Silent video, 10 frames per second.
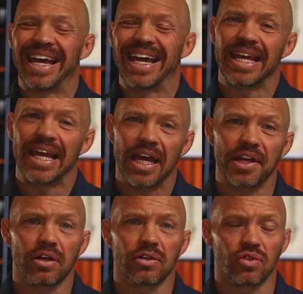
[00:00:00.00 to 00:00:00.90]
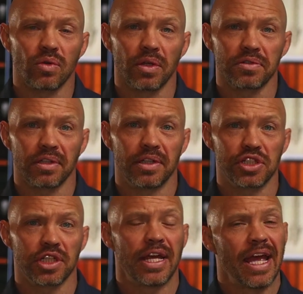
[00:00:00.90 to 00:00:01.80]
and the head scoliosis
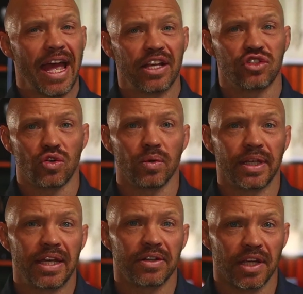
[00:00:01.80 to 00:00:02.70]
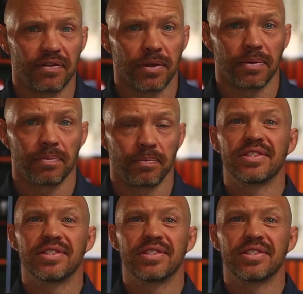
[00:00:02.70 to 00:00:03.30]
clinician at ScoliCare Denver.